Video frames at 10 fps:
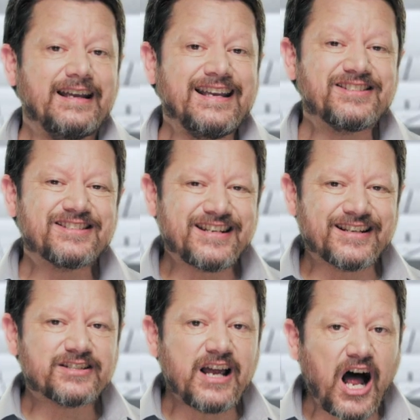is
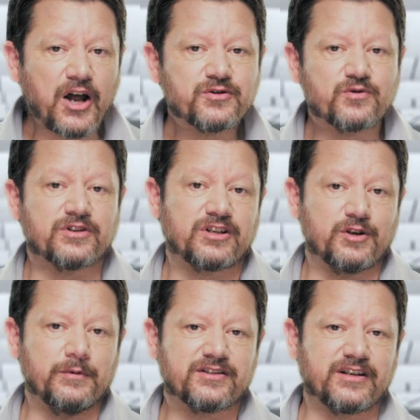600
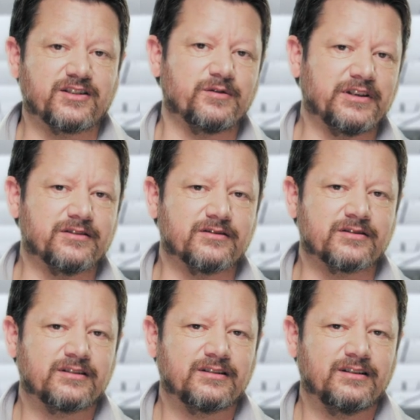cubic
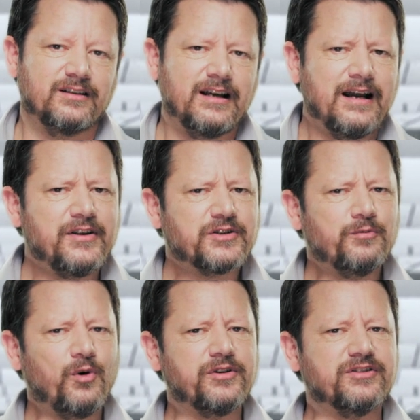centimetres. This
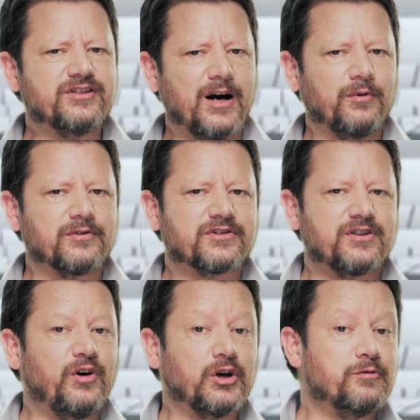more than doubles the
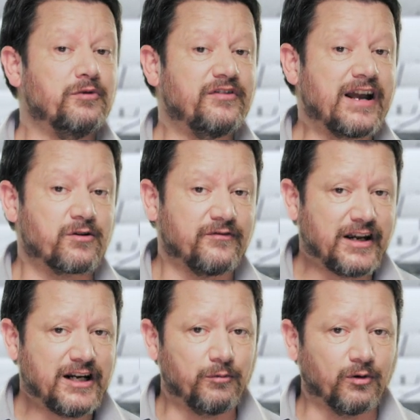volume of air
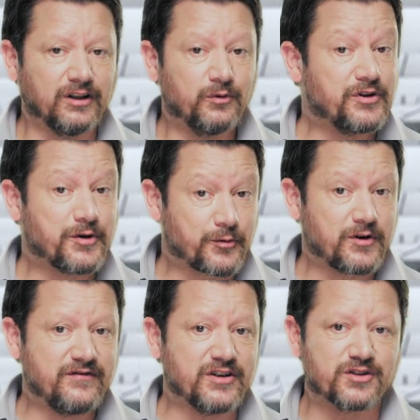available with the
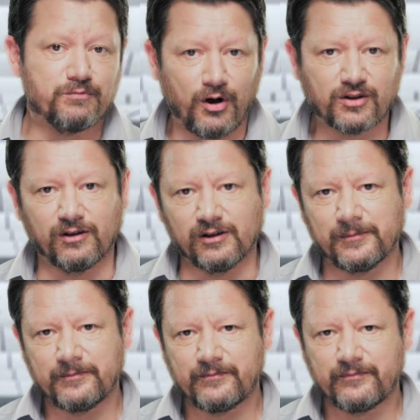previous model.
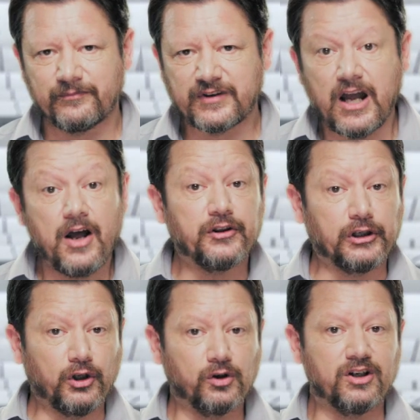The
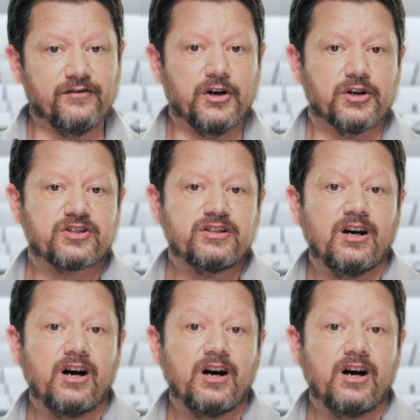longer version